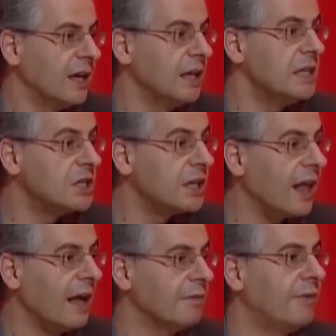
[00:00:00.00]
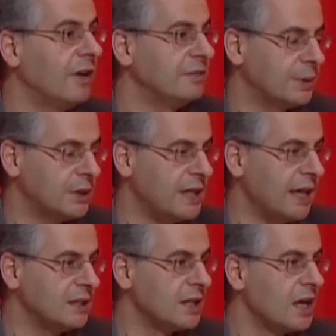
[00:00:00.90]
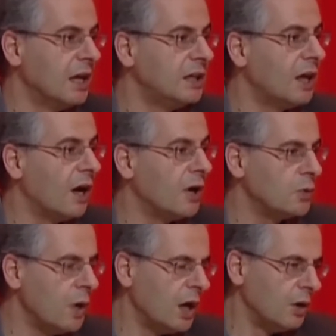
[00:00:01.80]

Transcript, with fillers: And into that 5% go